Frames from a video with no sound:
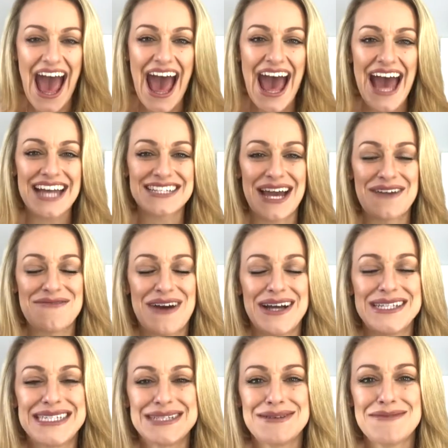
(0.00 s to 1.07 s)
And I
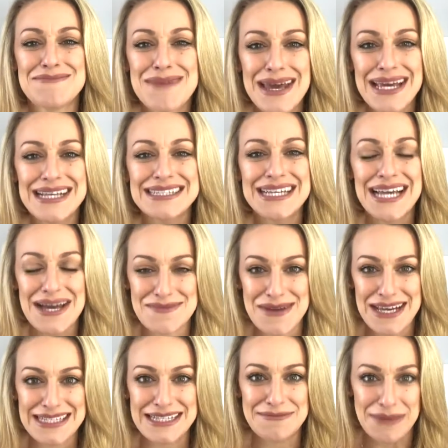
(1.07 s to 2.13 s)
found some
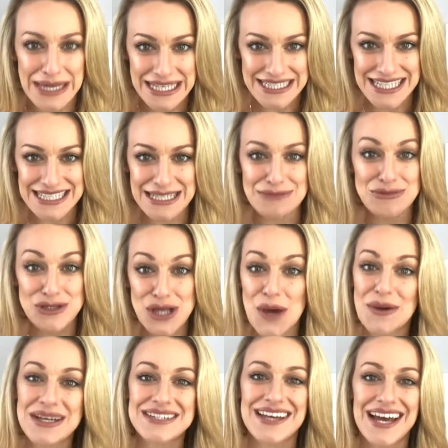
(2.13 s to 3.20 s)
amazing pieces. I'm so
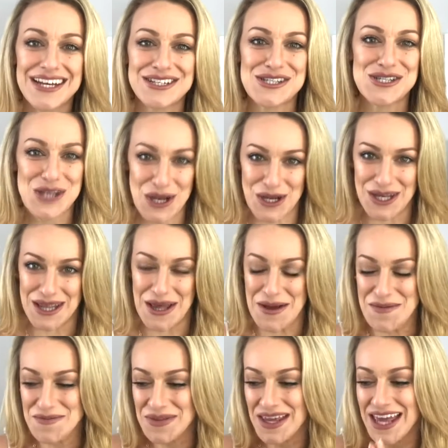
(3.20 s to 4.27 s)
excited to show you
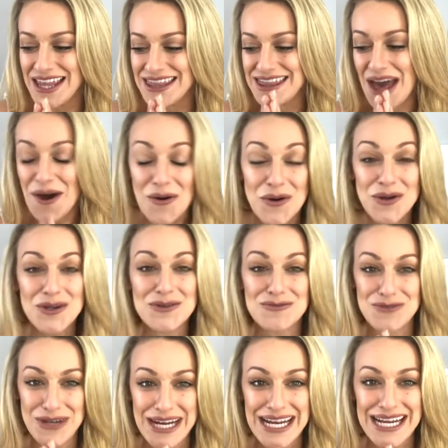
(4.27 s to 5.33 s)
them. They're all
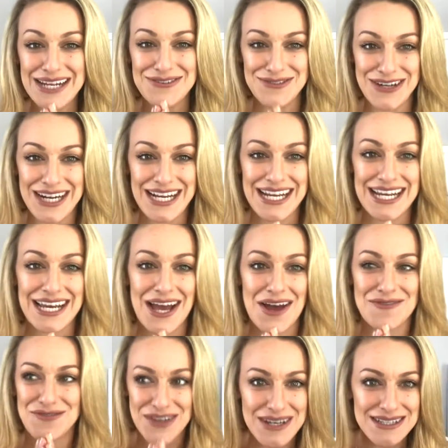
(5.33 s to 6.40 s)
really
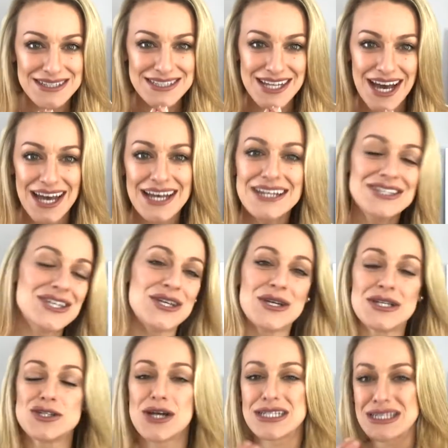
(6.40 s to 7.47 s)
versatile, so you
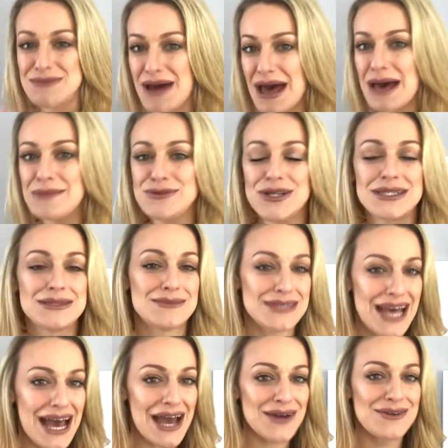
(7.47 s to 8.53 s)
can dress them up, dress them
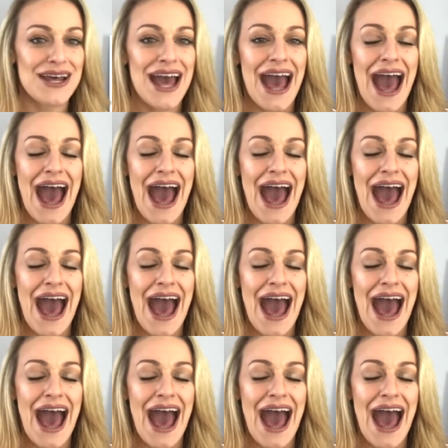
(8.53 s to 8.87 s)
down,